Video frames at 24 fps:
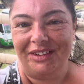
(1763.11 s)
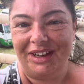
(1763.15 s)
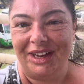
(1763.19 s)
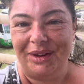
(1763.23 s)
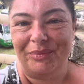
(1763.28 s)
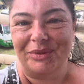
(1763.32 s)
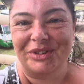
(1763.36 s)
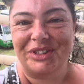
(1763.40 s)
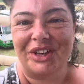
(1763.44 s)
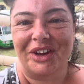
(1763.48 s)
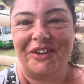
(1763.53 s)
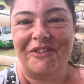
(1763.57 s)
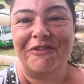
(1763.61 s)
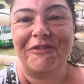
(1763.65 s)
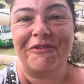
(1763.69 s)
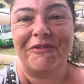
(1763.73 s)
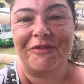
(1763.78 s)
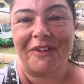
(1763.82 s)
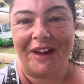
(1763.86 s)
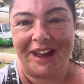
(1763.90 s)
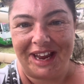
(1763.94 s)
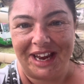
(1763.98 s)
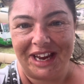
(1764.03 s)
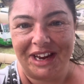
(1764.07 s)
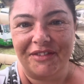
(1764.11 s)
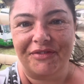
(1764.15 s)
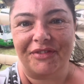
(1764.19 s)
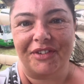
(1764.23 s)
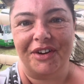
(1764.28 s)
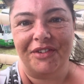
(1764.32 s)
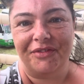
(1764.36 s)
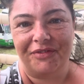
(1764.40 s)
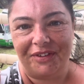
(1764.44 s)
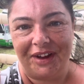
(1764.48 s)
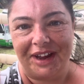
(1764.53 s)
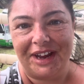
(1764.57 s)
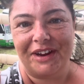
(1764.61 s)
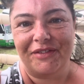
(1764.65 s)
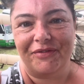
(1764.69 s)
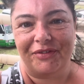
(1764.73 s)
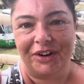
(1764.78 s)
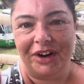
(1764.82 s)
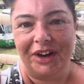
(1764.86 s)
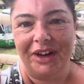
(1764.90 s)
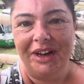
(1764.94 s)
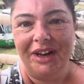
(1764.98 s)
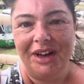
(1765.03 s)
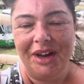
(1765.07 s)
it was her favourite part
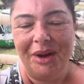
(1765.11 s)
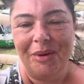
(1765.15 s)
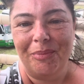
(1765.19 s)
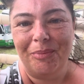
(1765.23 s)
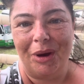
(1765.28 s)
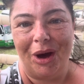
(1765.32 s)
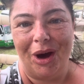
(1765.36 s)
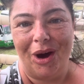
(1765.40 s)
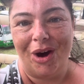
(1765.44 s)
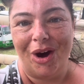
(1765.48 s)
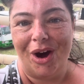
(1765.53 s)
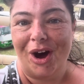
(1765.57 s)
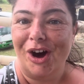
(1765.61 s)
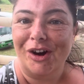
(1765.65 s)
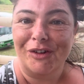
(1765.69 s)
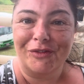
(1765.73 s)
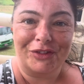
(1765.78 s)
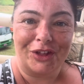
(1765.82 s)
of the